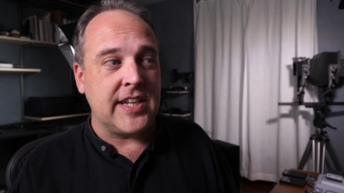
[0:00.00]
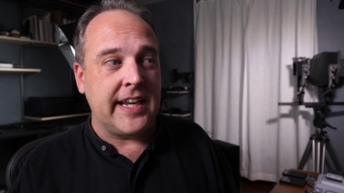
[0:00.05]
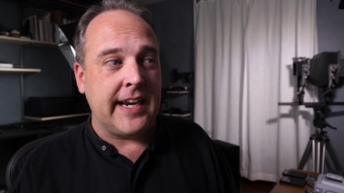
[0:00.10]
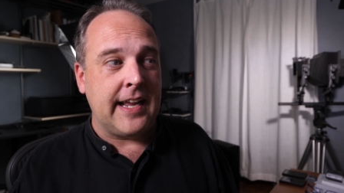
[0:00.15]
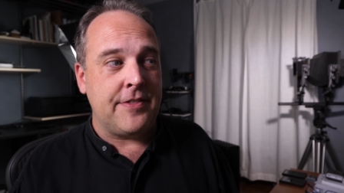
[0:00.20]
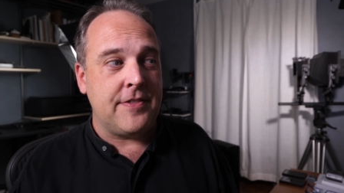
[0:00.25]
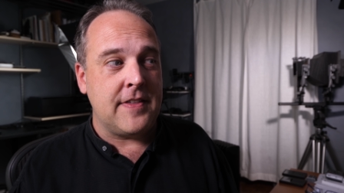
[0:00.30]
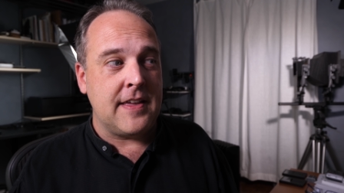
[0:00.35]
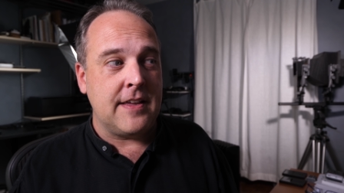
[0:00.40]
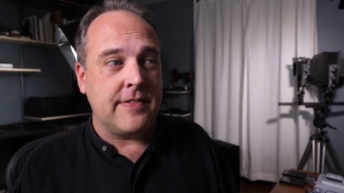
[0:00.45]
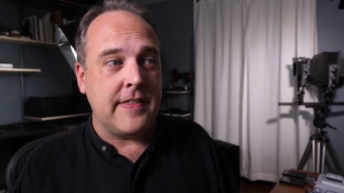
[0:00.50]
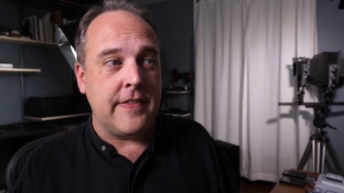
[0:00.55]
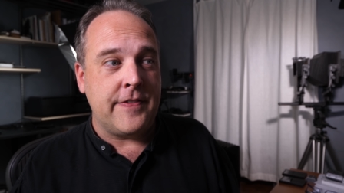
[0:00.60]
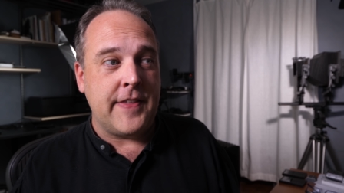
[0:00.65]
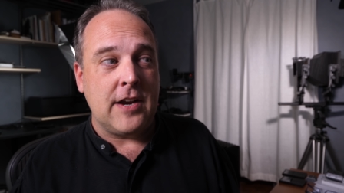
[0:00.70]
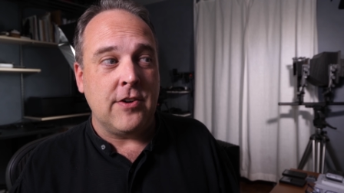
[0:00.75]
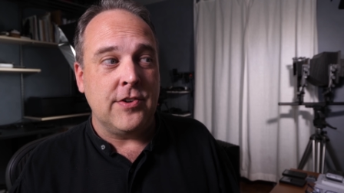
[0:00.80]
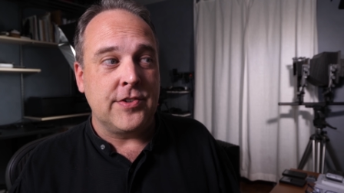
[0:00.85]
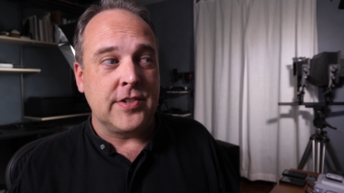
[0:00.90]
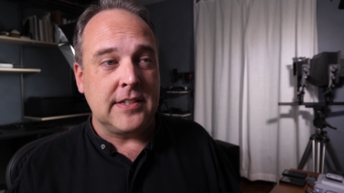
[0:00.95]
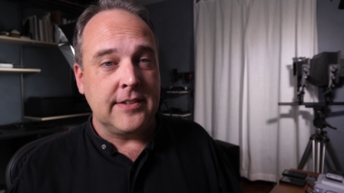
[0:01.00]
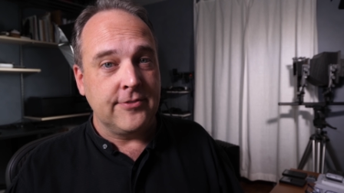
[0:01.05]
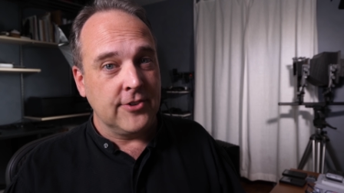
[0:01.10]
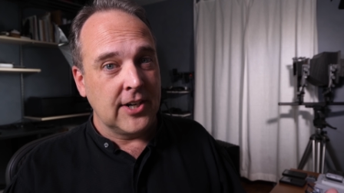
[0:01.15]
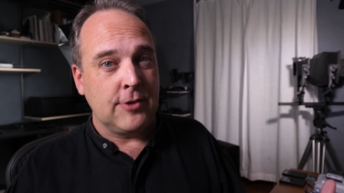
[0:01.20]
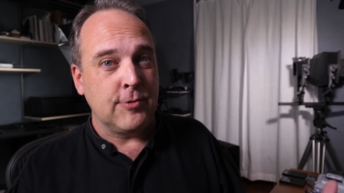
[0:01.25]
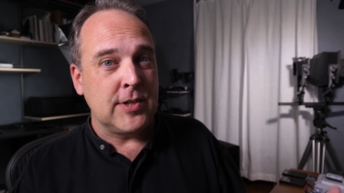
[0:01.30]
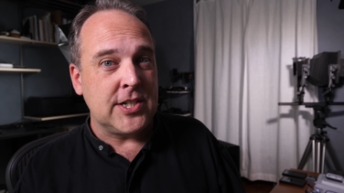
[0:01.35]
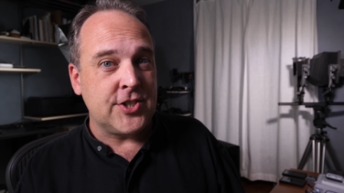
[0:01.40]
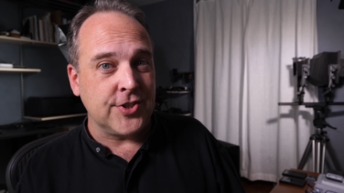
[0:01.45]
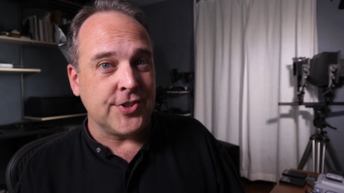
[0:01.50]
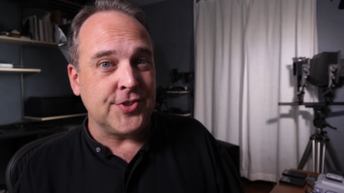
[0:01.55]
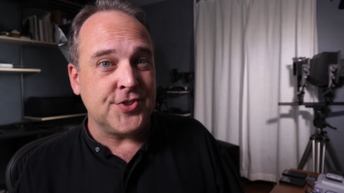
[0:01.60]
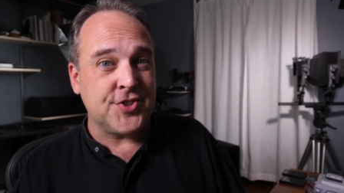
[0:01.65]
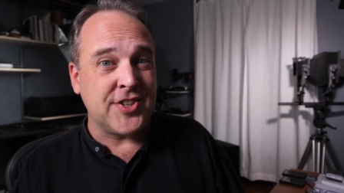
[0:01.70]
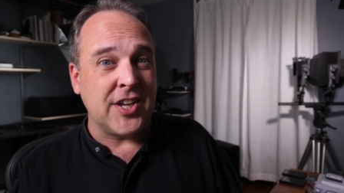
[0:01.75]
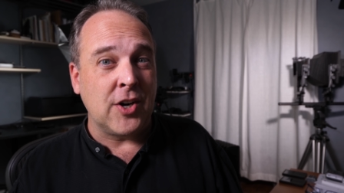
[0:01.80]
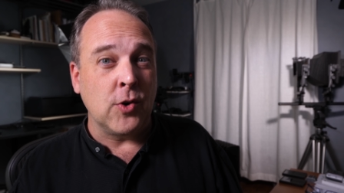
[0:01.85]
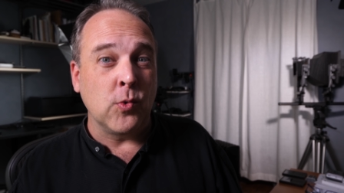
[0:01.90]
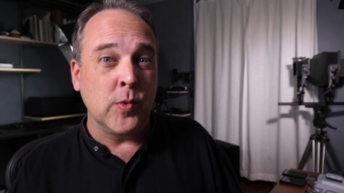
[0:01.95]
and I think that they are delivering
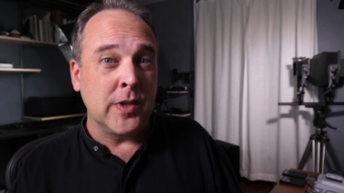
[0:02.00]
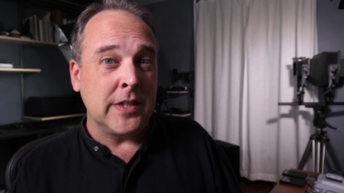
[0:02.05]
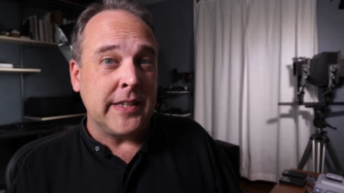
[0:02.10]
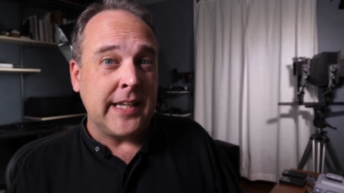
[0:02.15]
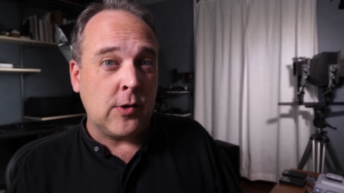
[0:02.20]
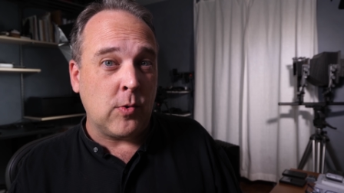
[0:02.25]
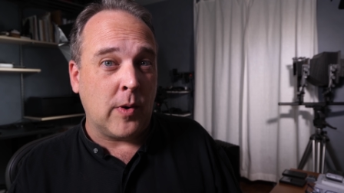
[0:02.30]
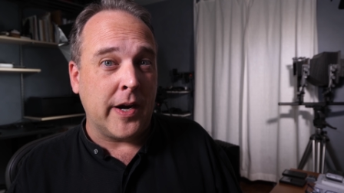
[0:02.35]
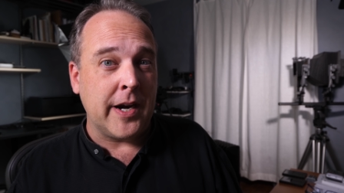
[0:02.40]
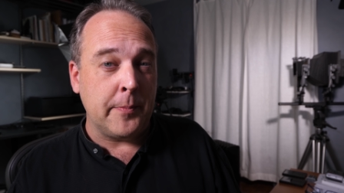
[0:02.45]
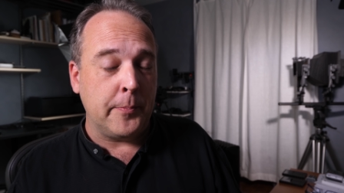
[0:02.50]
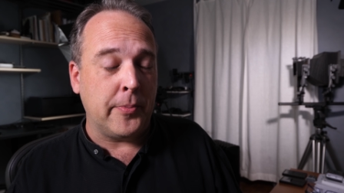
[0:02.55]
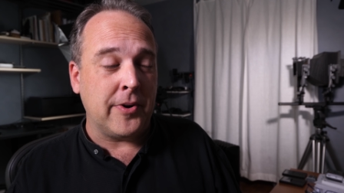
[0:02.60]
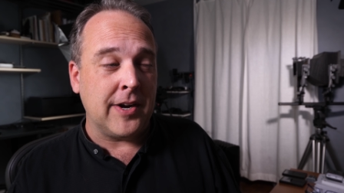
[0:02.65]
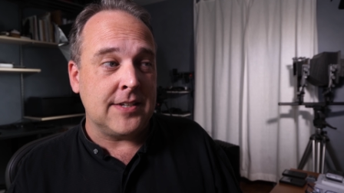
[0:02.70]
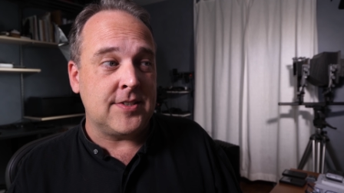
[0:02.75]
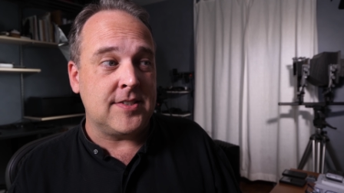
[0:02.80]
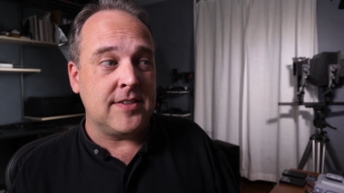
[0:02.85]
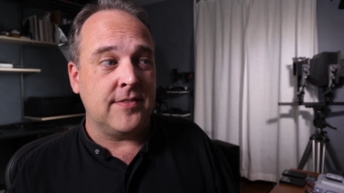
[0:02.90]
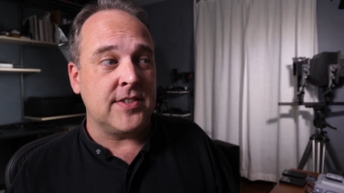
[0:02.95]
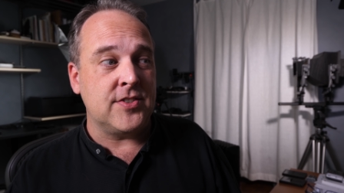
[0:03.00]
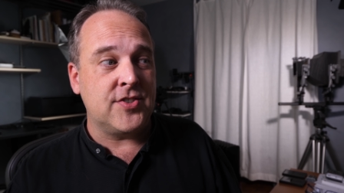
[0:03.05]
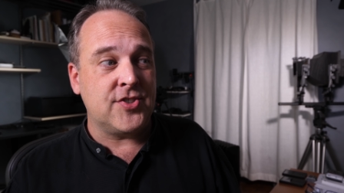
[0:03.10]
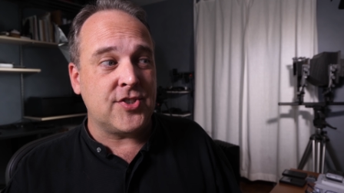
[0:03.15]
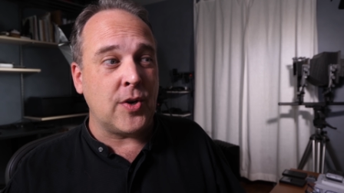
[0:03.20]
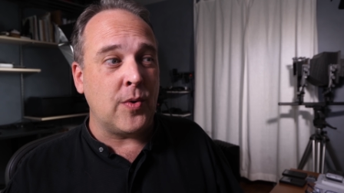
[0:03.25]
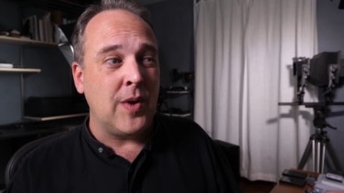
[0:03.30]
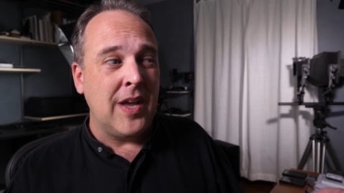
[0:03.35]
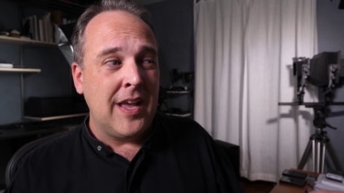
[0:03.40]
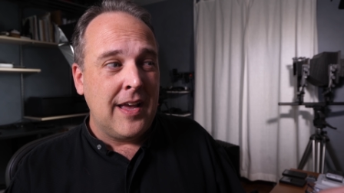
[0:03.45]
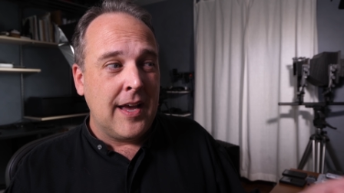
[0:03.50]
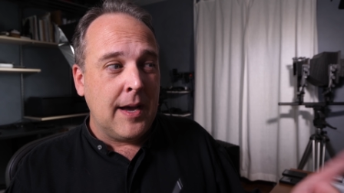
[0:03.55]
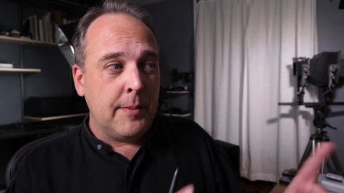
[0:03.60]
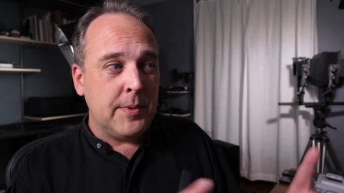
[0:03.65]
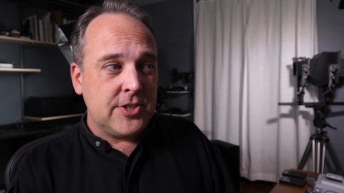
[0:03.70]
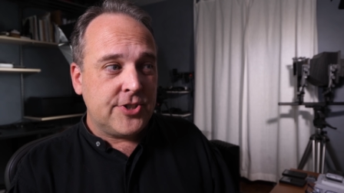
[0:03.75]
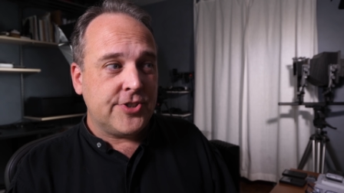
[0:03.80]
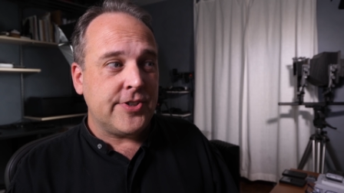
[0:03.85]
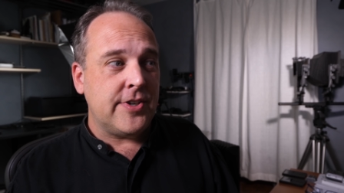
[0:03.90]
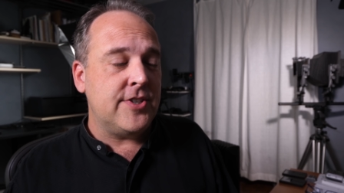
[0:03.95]
results that are really quite impressive. And so I'm
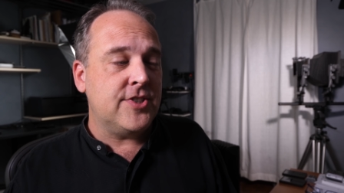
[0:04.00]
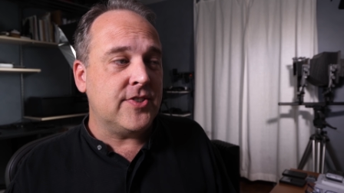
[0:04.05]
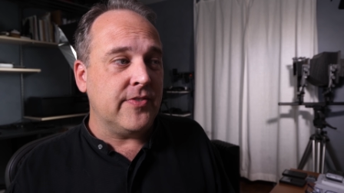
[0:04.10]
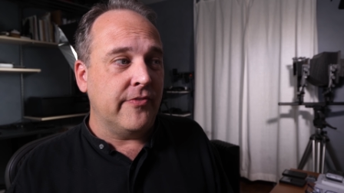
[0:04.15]
going to show you